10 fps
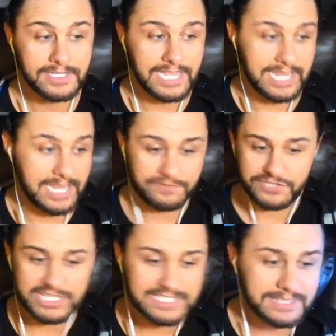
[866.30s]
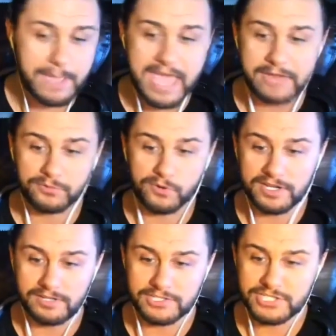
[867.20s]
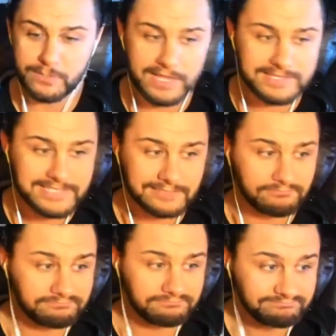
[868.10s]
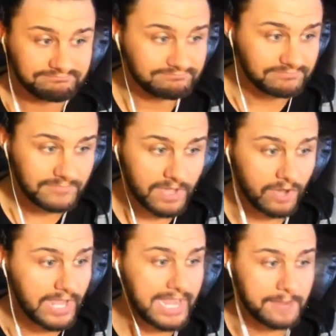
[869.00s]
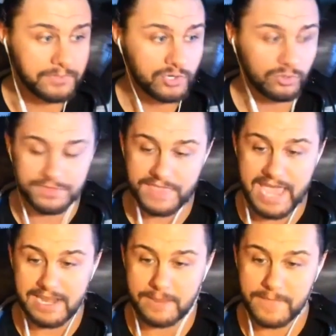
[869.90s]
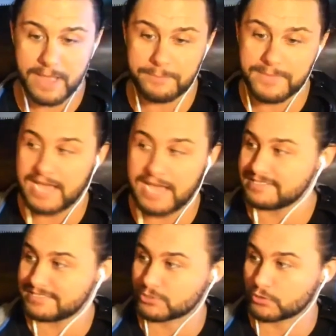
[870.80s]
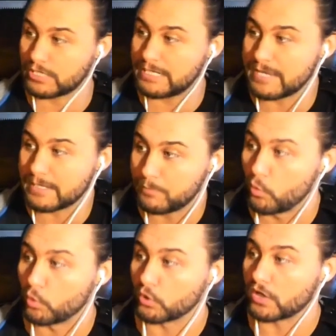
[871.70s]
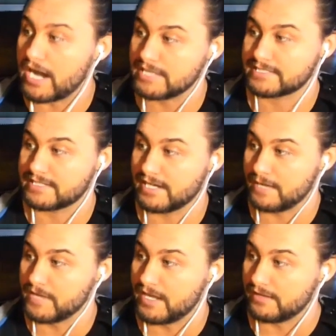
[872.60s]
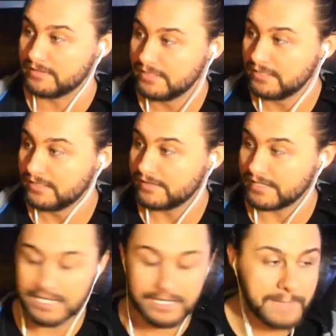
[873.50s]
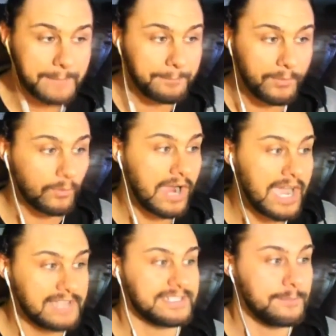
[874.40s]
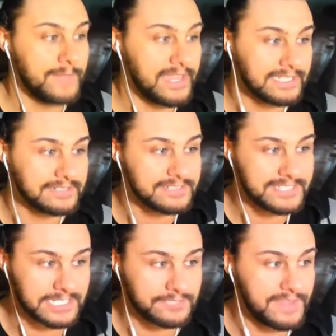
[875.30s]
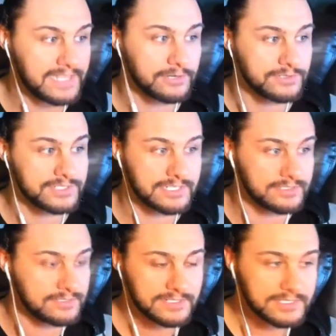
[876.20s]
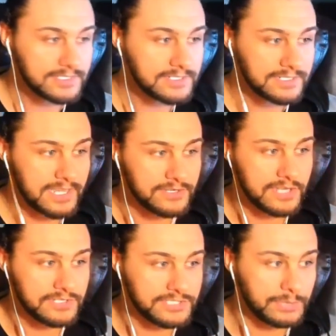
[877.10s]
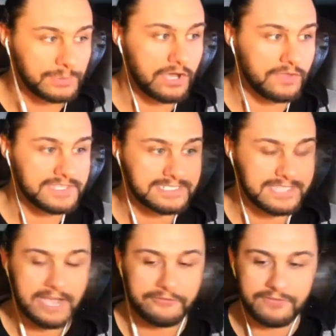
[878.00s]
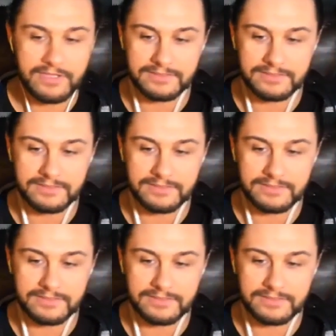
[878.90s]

If she's in the battle royal and she wins it, okay, I'm cool with that. I'm I'm not screaming poor Asuka. I'm not thinking, man, poor Asuka making six figures and, and and doing all this stuff, uh,